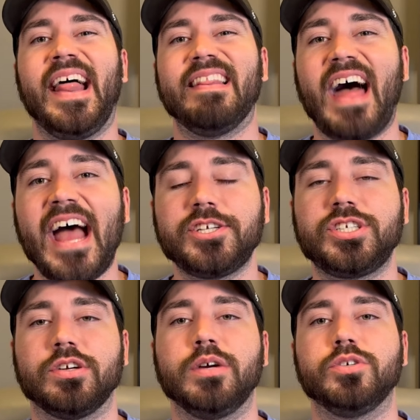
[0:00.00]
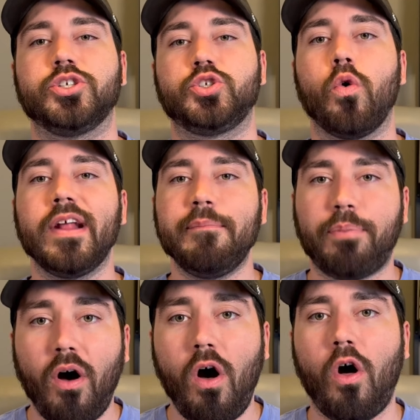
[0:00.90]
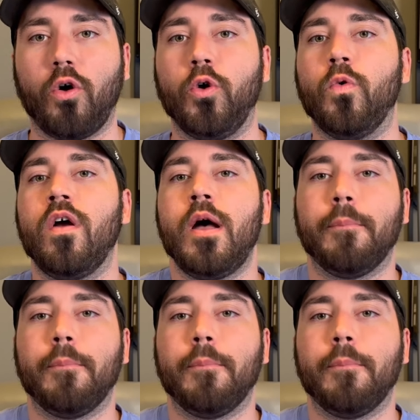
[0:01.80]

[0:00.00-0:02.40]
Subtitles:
Last year, it was Jordy Ball who